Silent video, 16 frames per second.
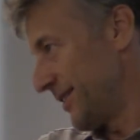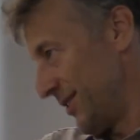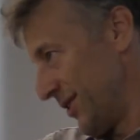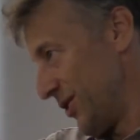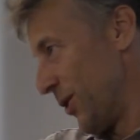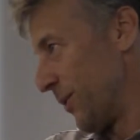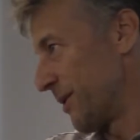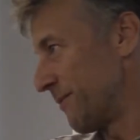
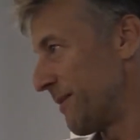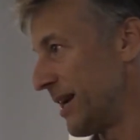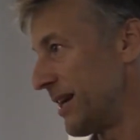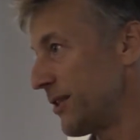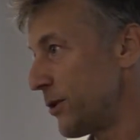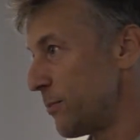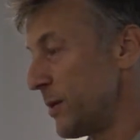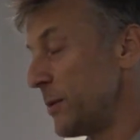knowing many
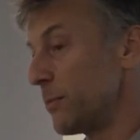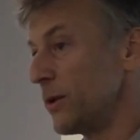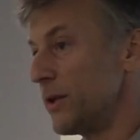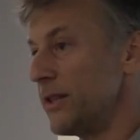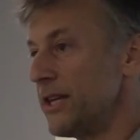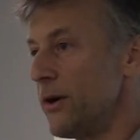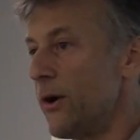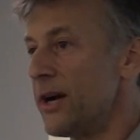of the people in
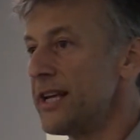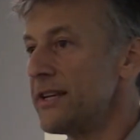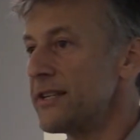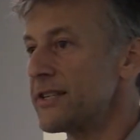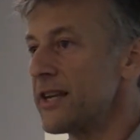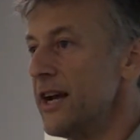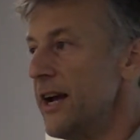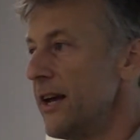the audience